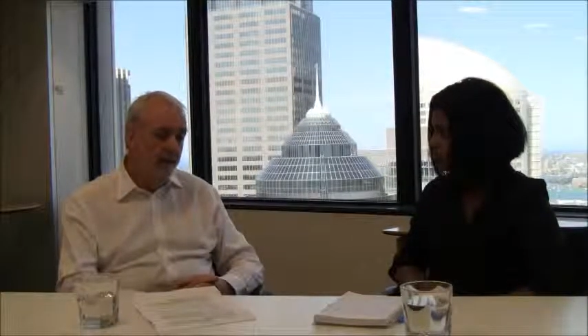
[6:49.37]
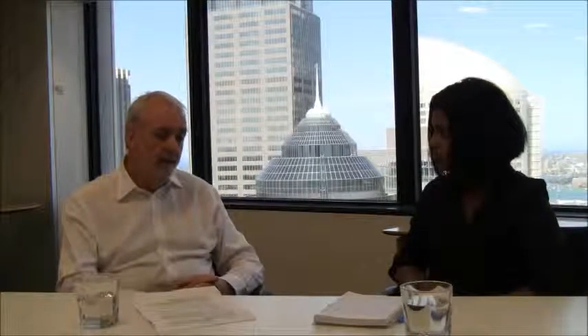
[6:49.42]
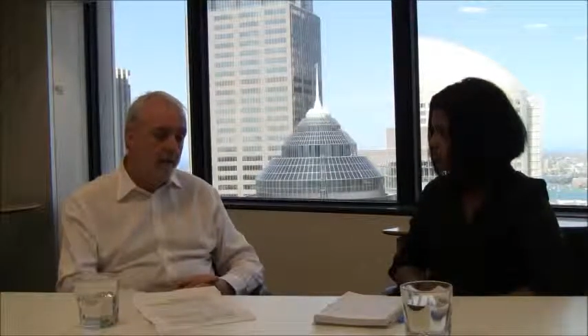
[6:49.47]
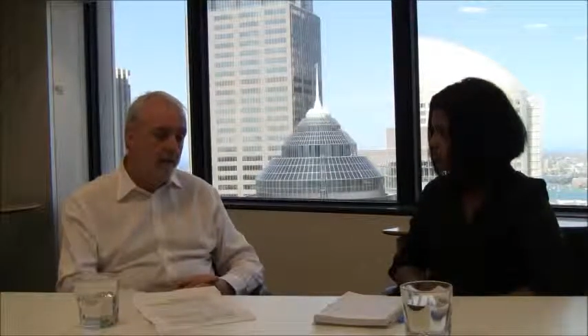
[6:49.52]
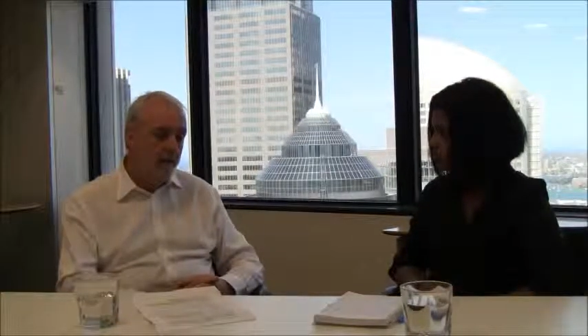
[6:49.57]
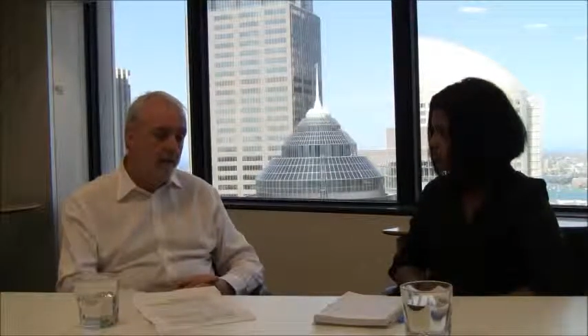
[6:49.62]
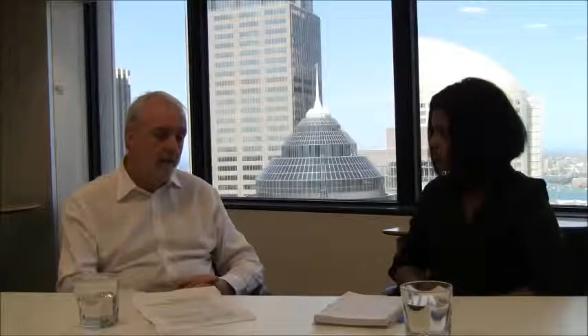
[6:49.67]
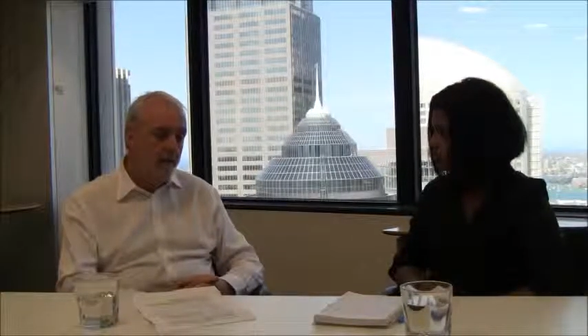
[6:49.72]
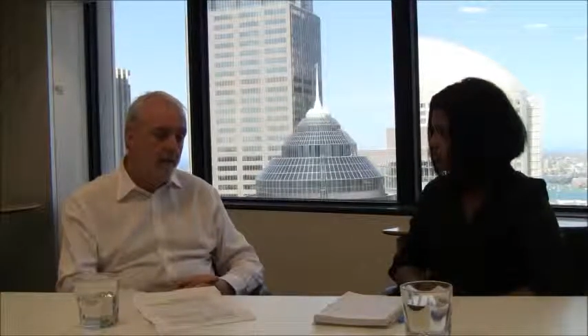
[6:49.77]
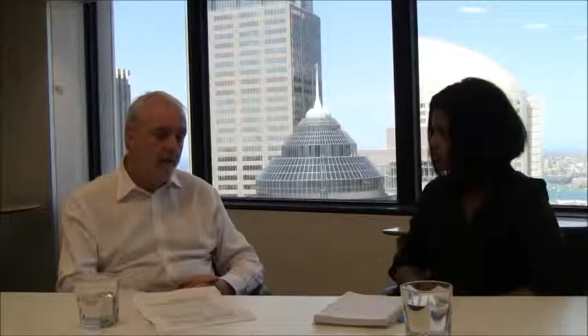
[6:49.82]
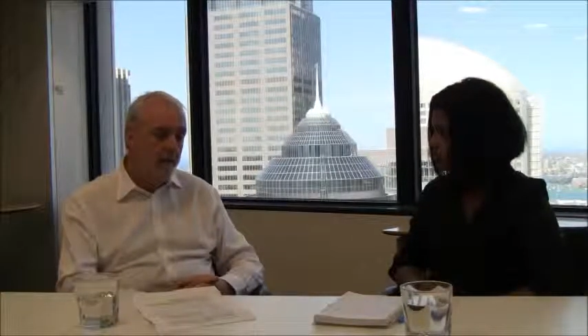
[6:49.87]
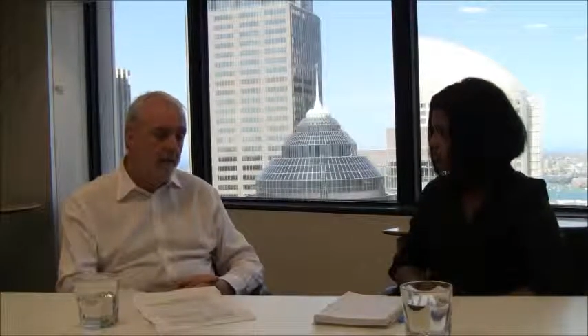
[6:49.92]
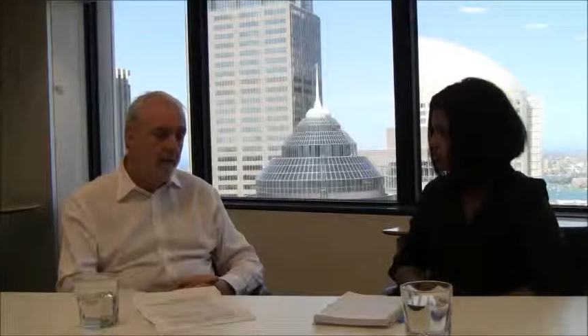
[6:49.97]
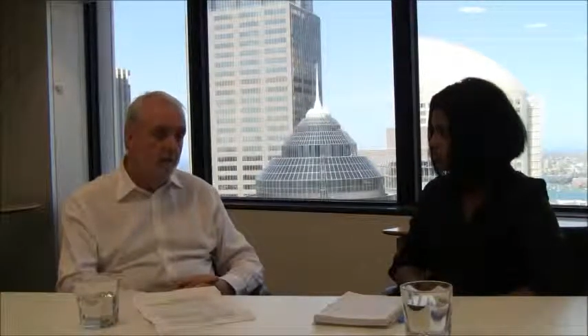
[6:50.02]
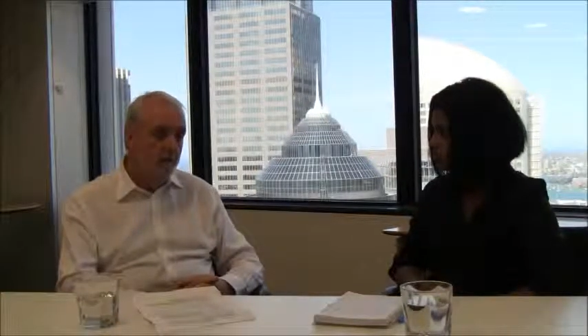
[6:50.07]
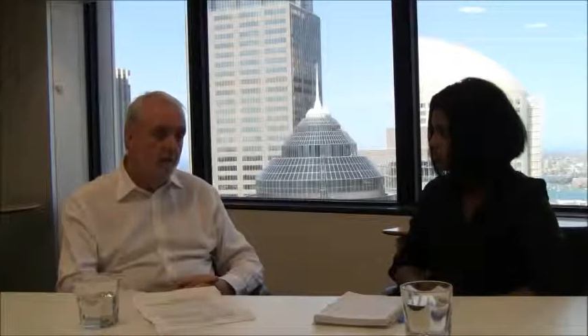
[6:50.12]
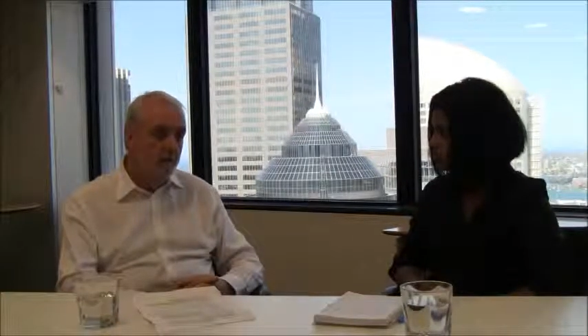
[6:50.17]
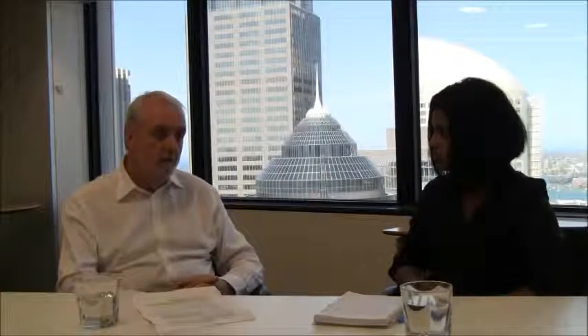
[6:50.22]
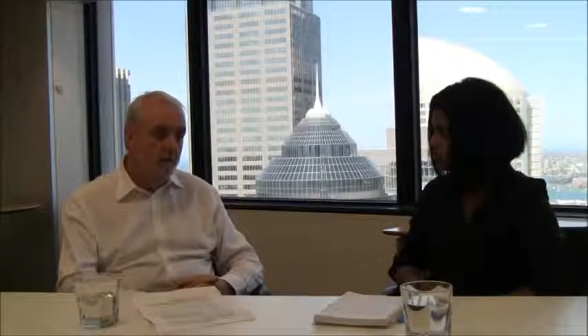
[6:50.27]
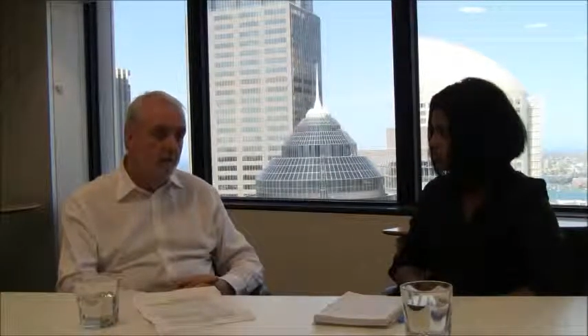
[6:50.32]
and you
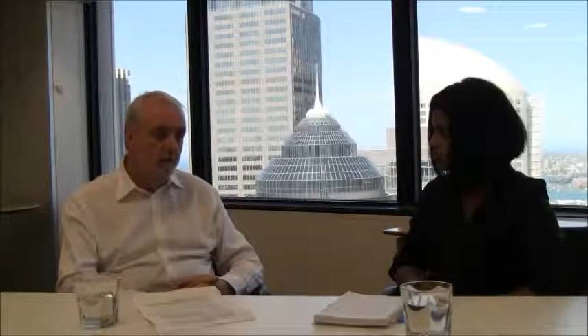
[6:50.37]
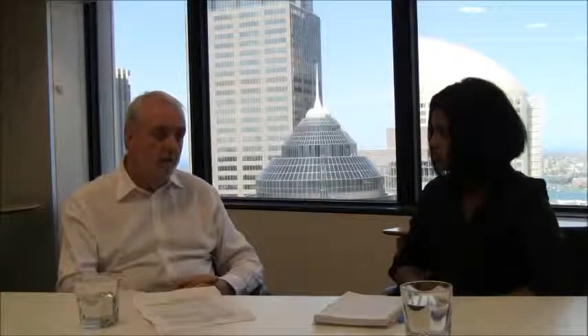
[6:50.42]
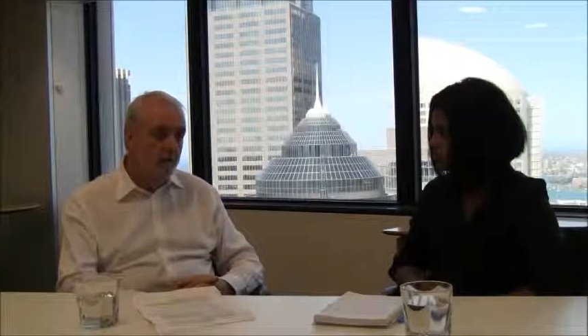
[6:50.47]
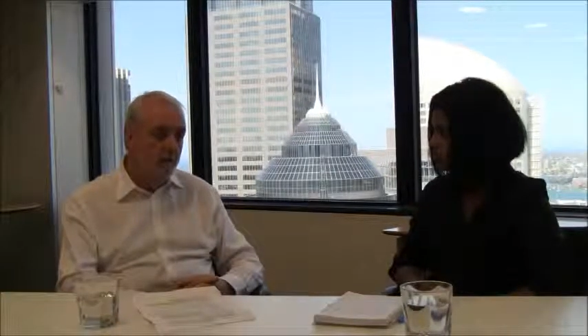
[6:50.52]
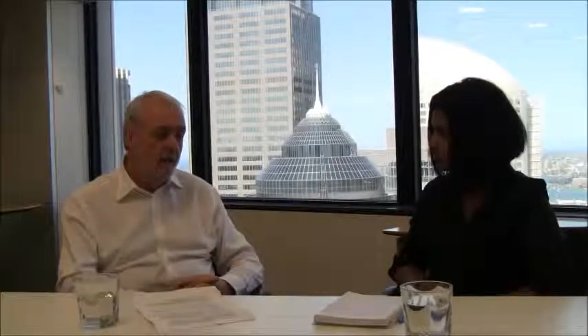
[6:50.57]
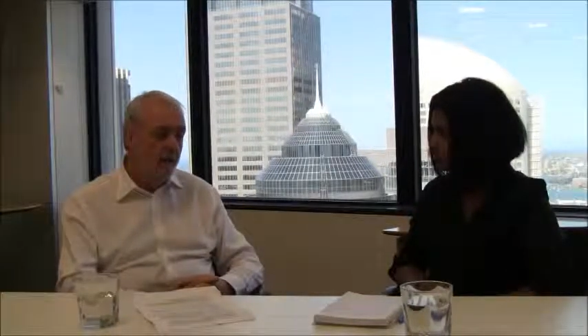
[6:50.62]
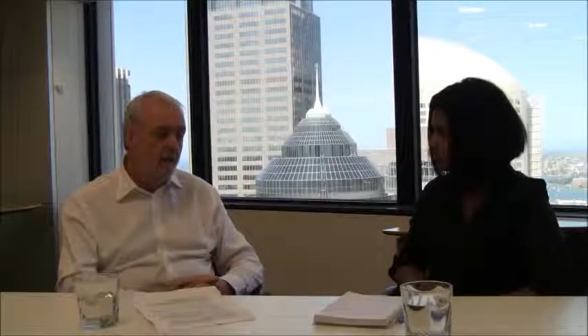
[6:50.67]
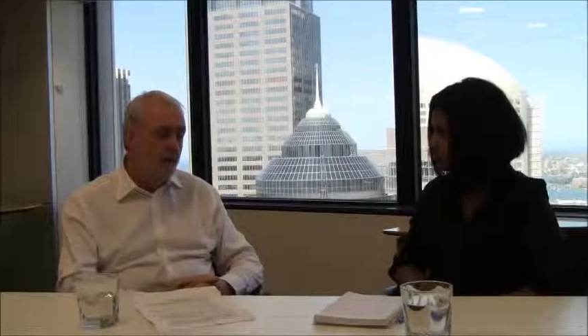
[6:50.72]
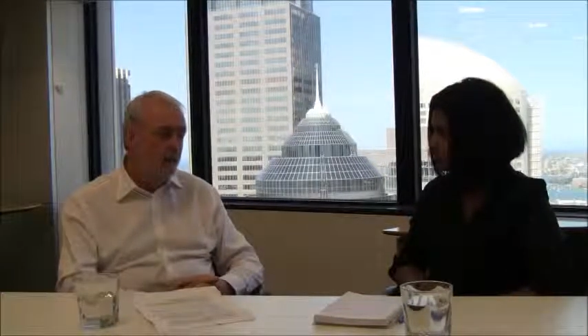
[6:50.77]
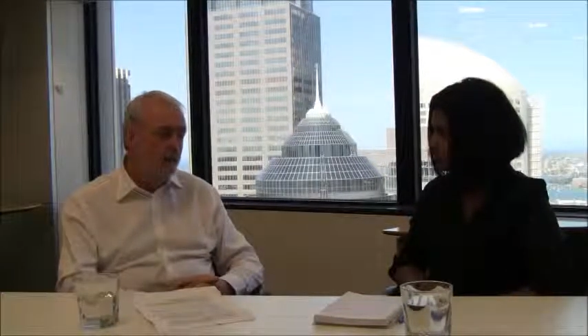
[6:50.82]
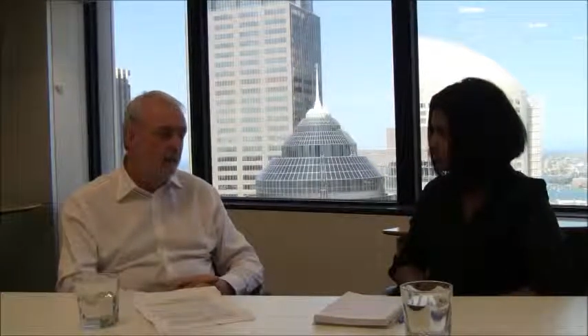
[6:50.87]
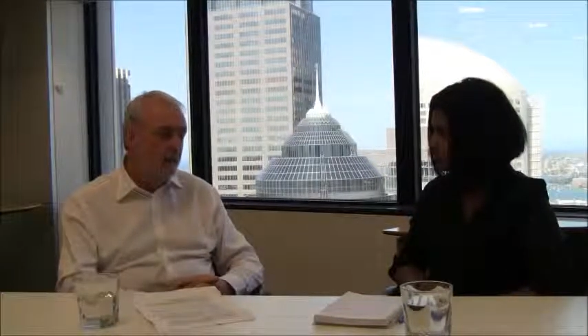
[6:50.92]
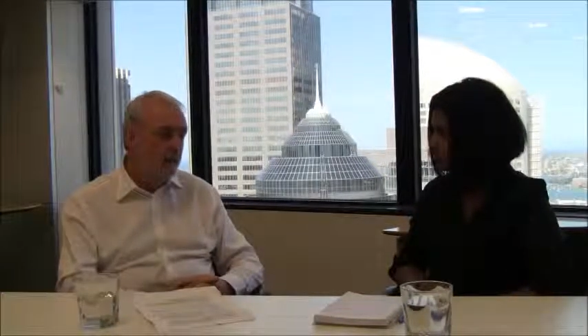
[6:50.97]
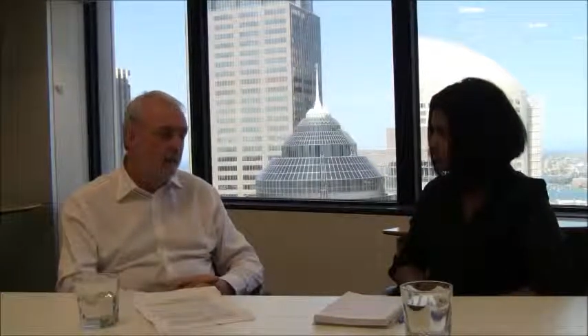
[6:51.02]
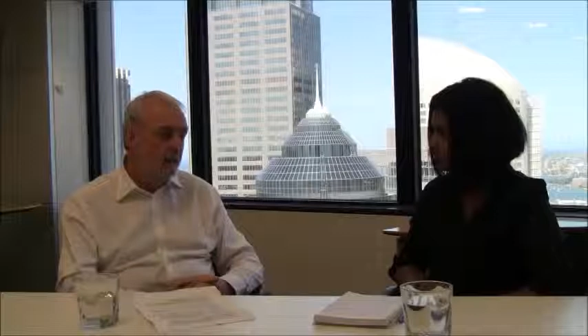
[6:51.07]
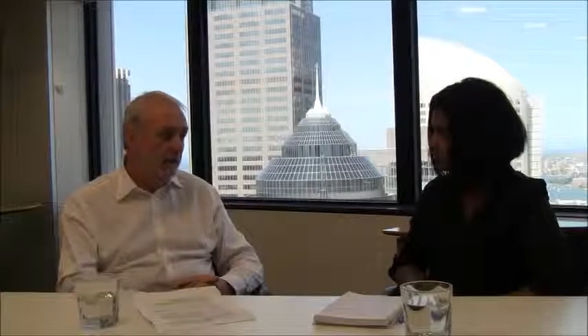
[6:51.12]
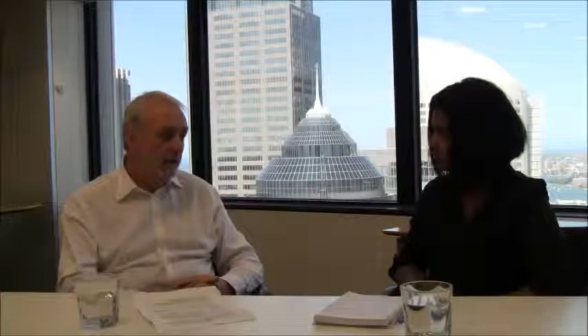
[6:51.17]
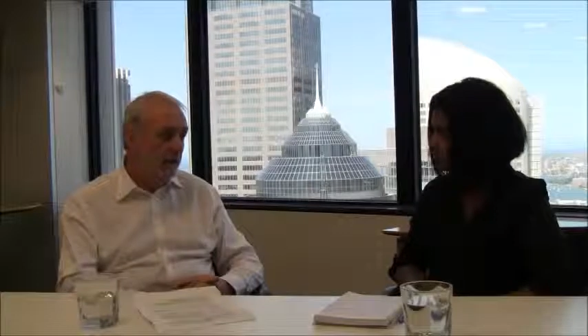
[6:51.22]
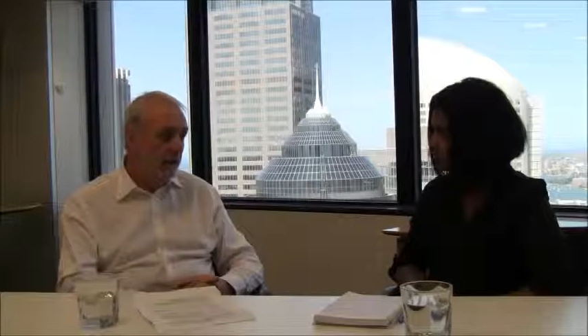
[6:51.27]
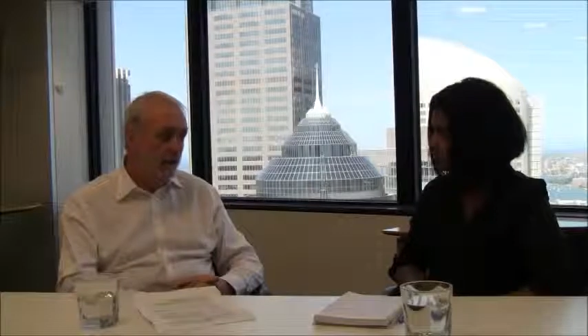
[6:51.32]
can explain it
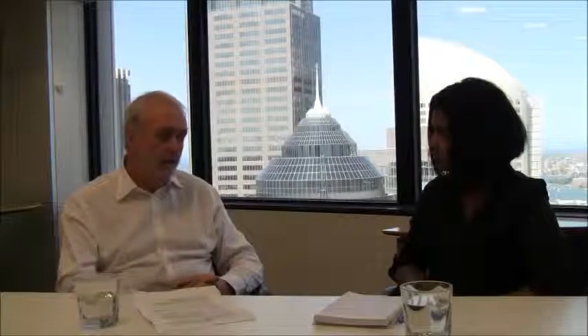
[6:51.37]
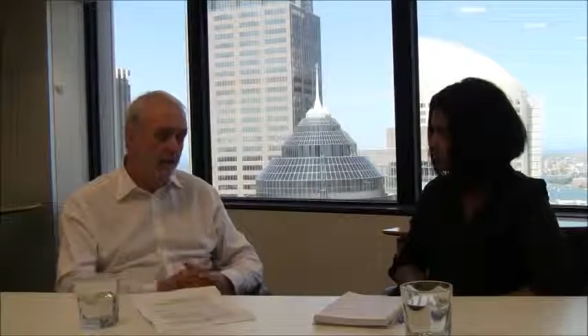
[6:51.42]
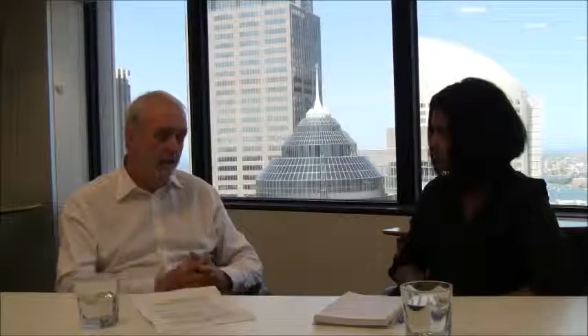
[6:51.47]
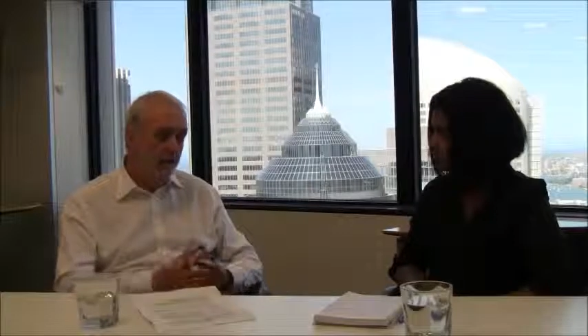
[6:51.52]
to